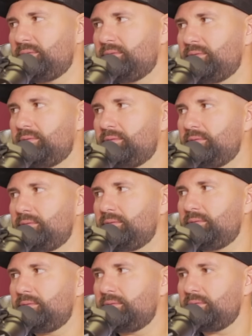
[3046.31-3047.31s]
The cleats
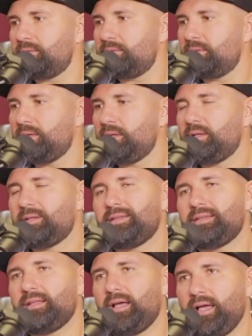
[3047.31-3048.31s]
too, and everything.
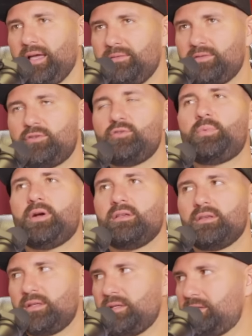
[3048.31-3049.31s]
I have two pair
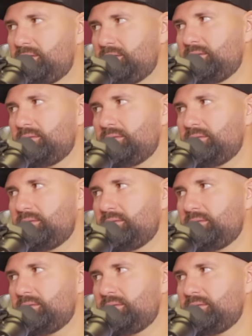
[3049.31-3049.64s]
of the cleats.